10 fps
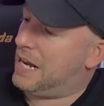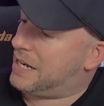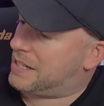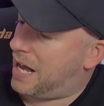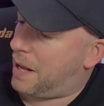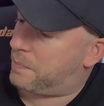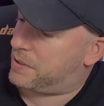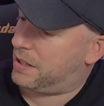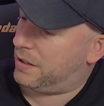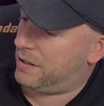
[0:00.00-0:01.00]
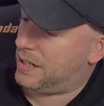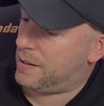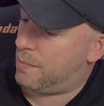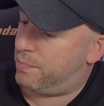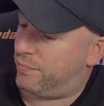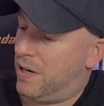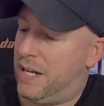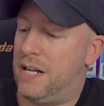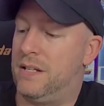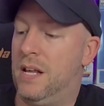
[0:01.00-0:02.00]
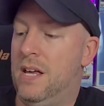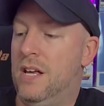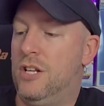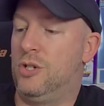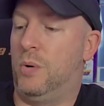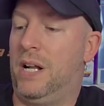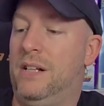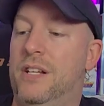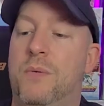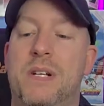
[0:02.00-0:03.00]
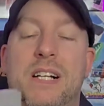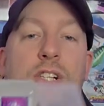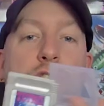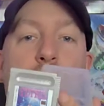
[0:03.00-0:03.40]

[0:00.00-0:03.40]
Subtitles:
is absolutely brilliant. So what I'll do is I'll